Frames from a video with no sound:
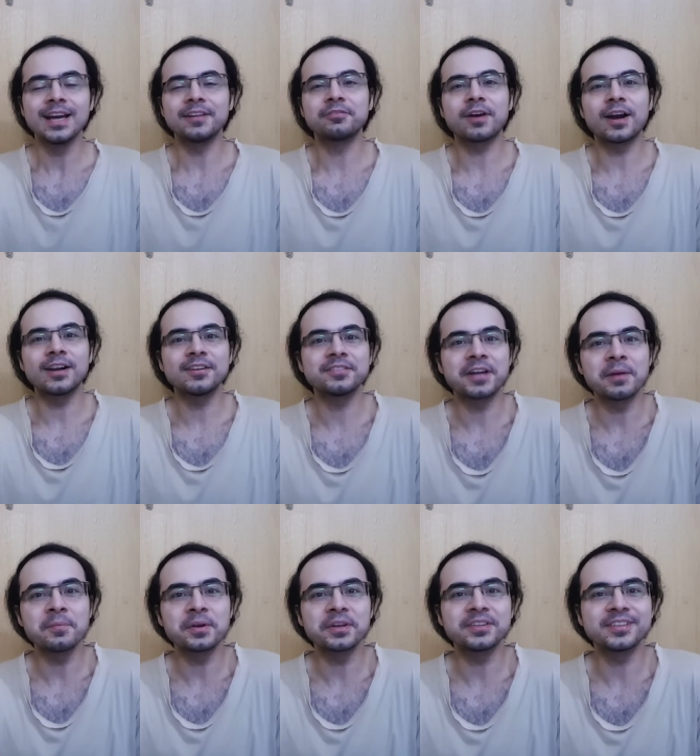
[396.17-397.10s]
as far as
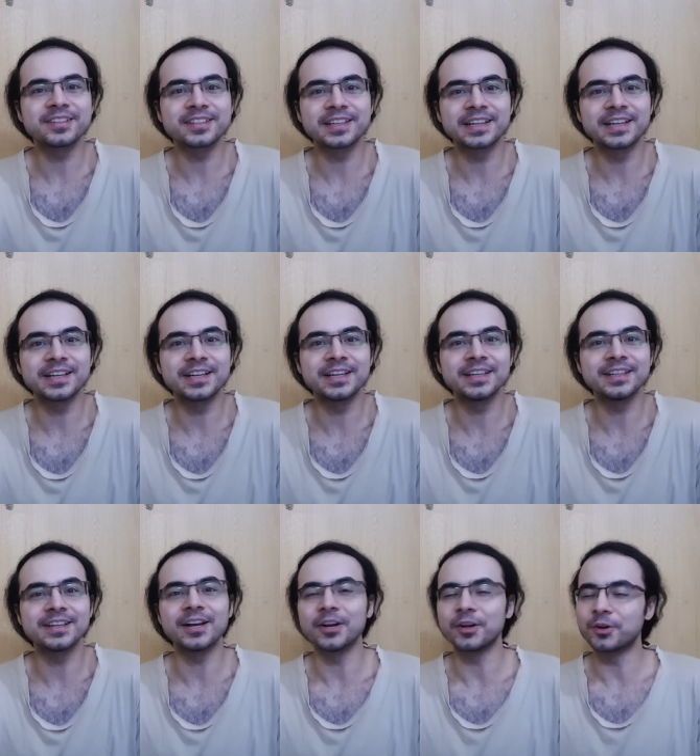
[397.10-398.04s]
I'm
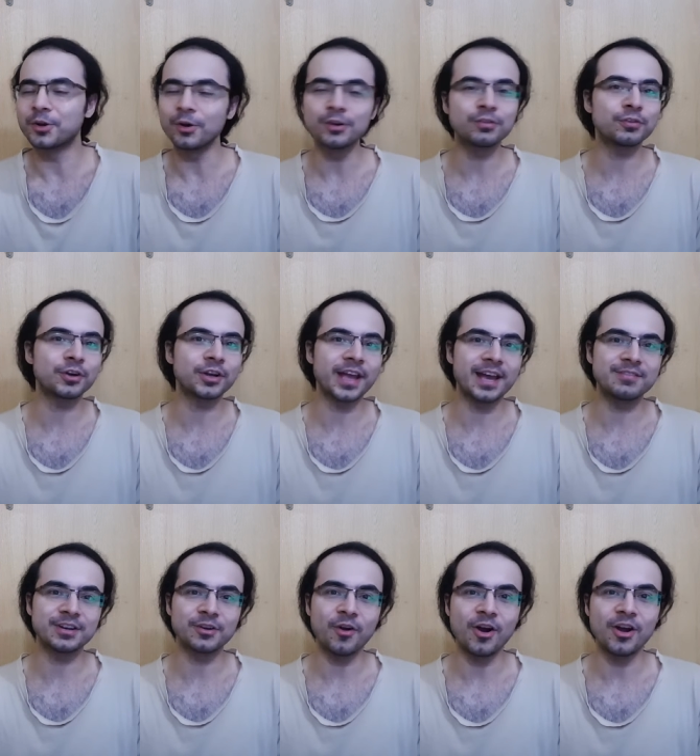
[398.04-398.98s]
concerned good for
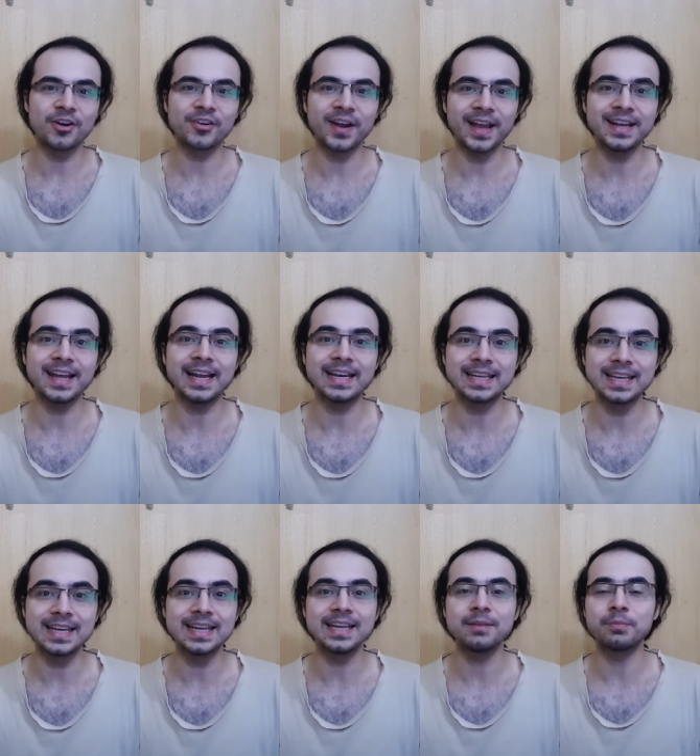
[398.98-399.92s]
Kevin Conrad that
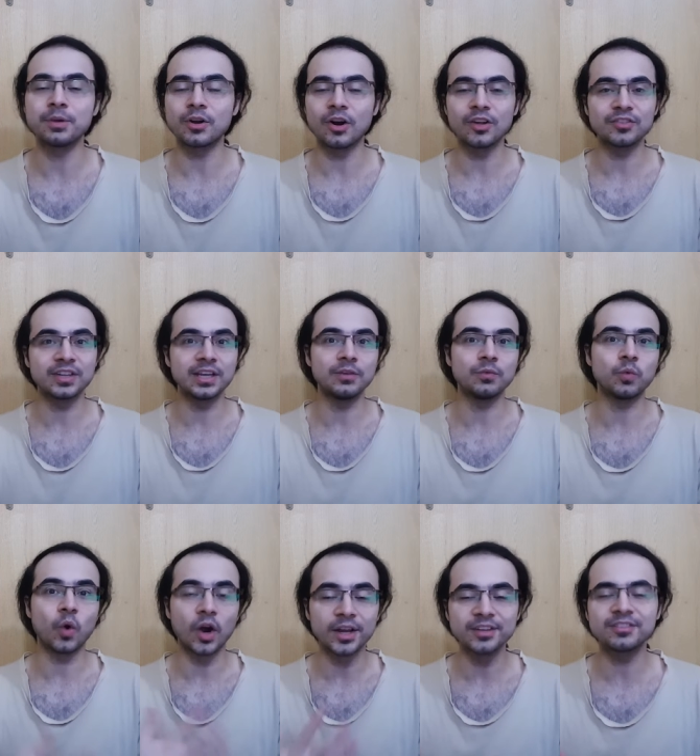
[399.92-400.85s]
he because he
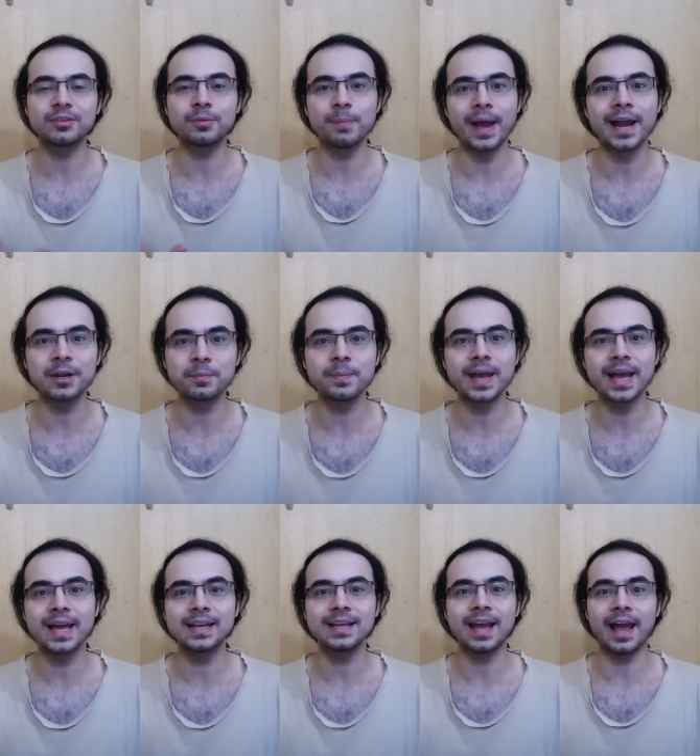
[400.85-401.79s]
voiced
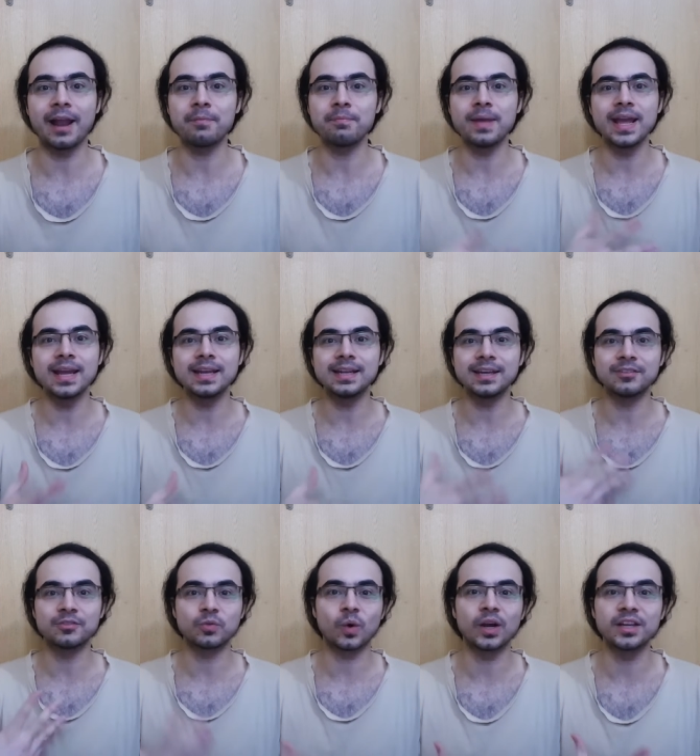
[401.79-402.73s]
Batman and made
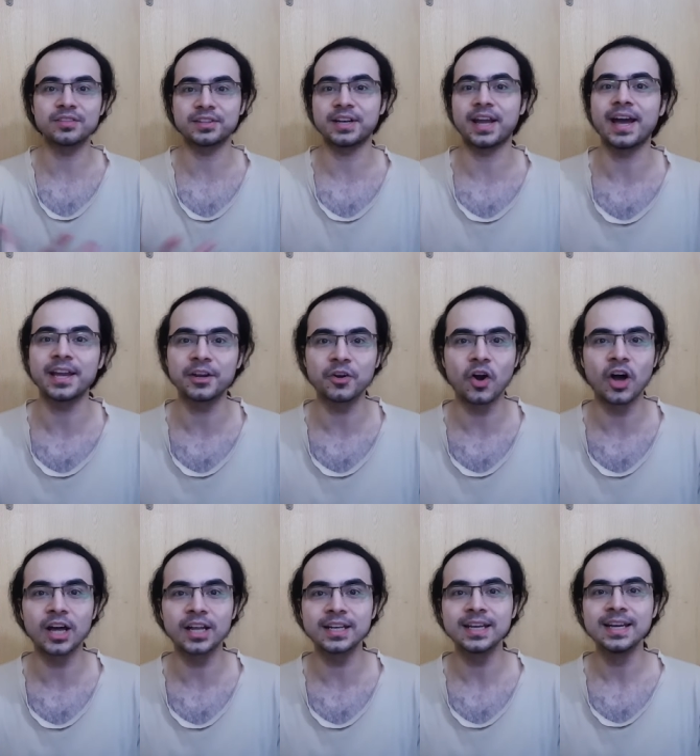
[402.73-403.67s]
his voice an
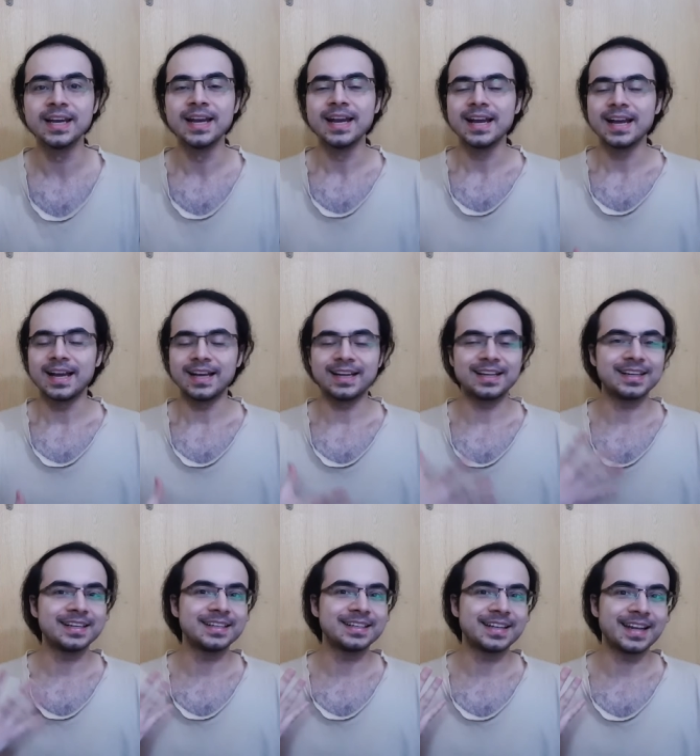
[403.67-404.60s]
icon
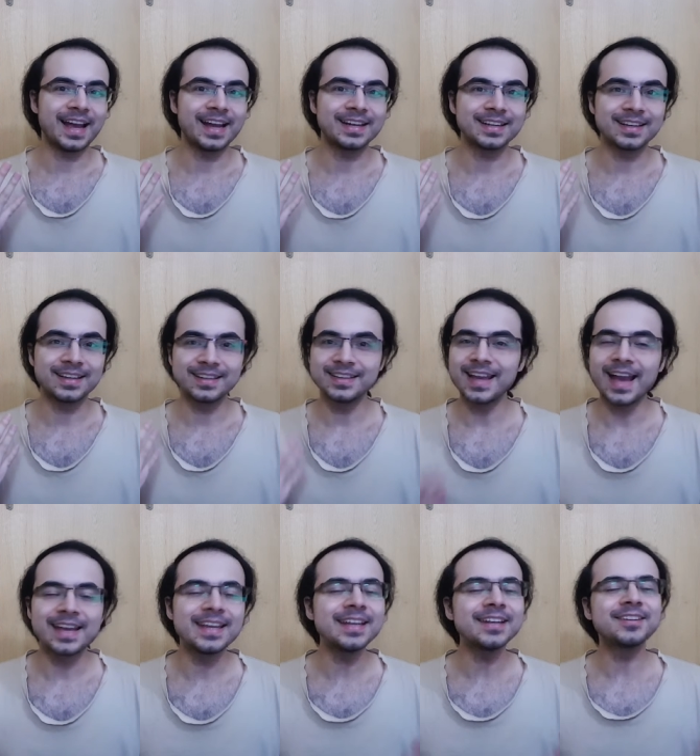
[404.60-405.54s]
uh, that
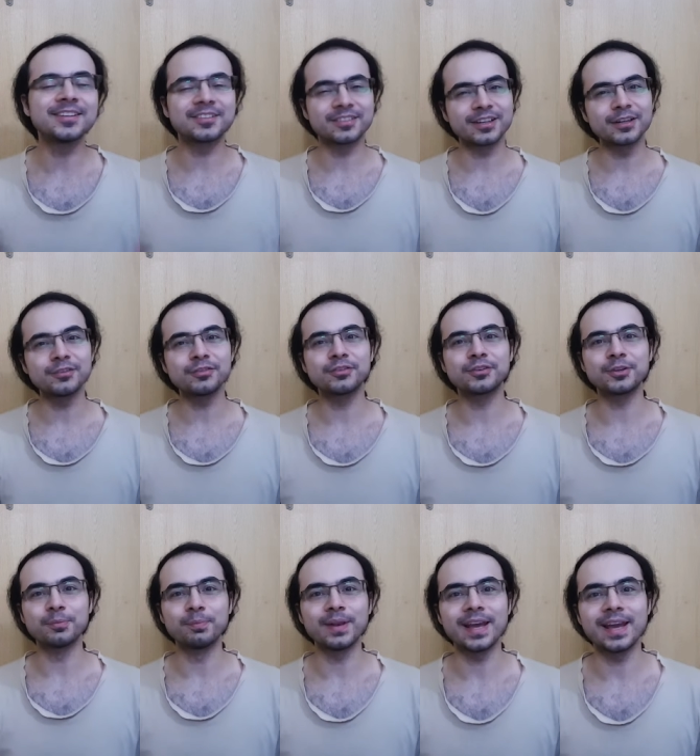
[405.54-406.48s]
yeah, he deserves
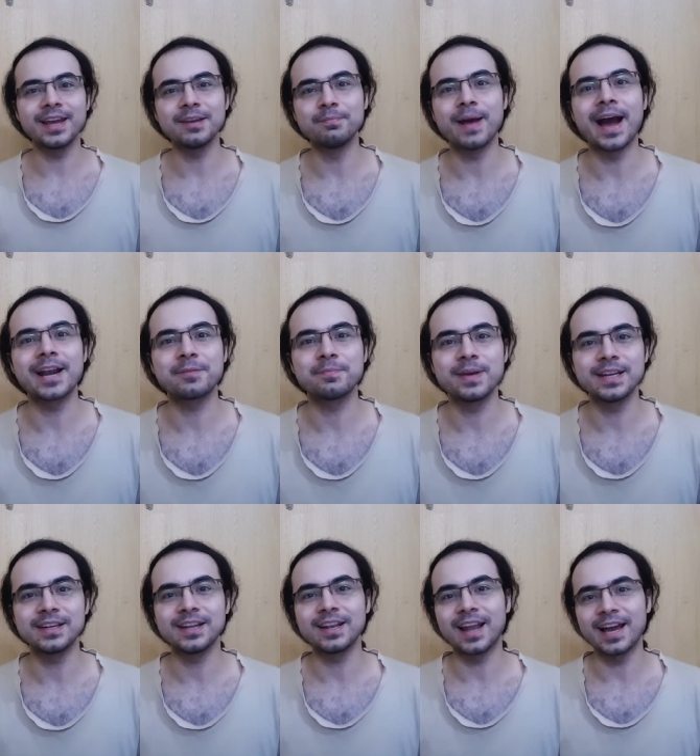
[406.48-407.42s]
to play
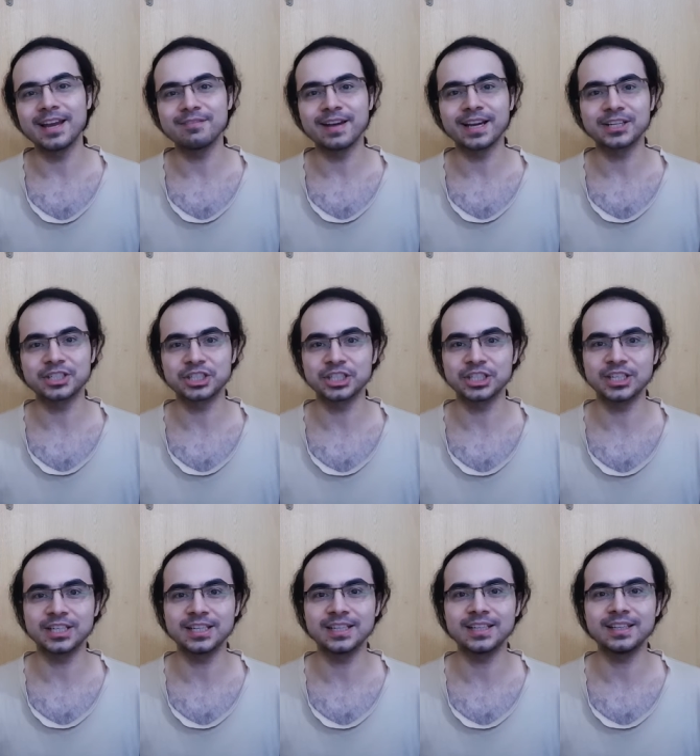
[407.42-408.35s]
Batman in the live
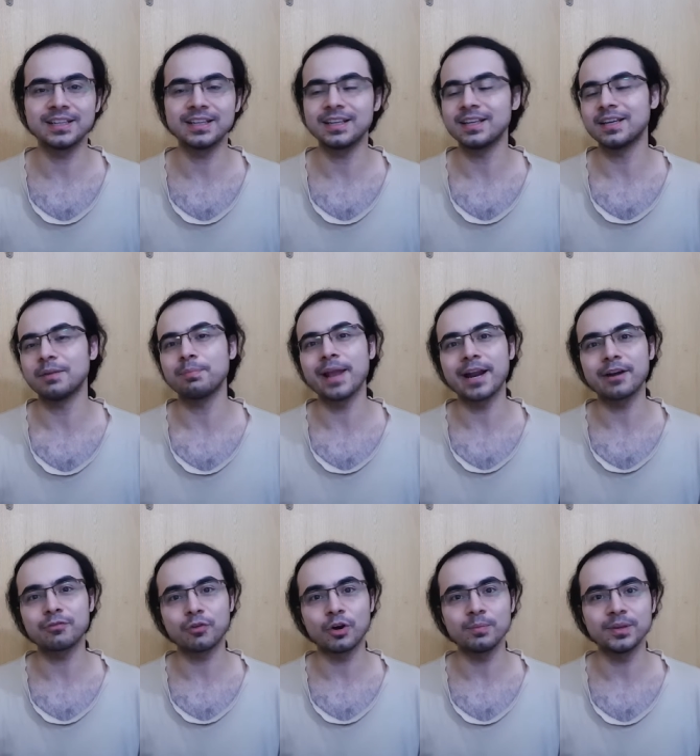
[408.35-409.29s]
action uh,
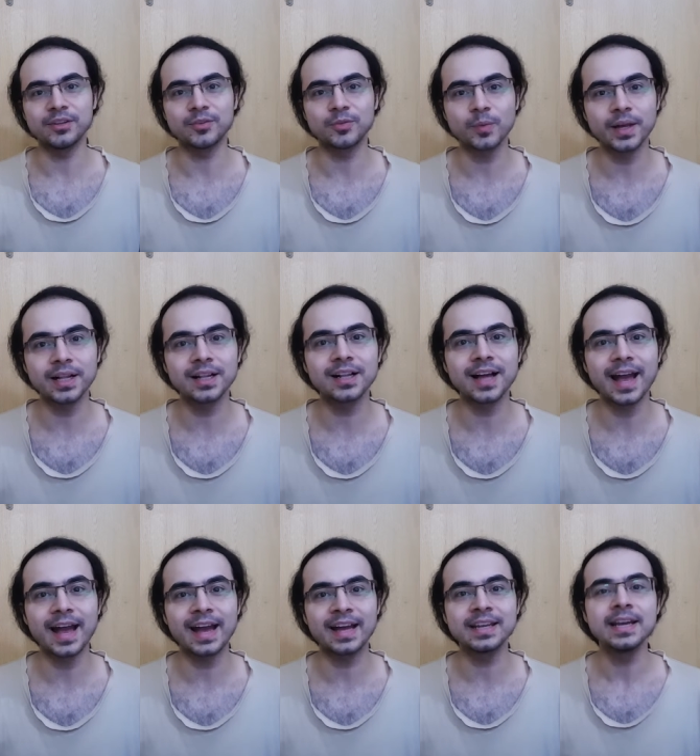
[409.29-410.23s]
platform as well.
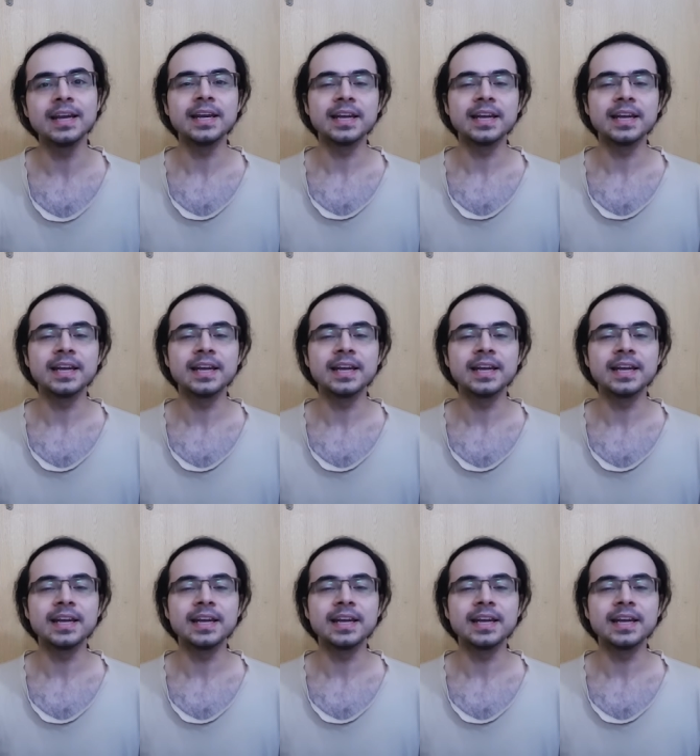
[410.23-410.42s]
And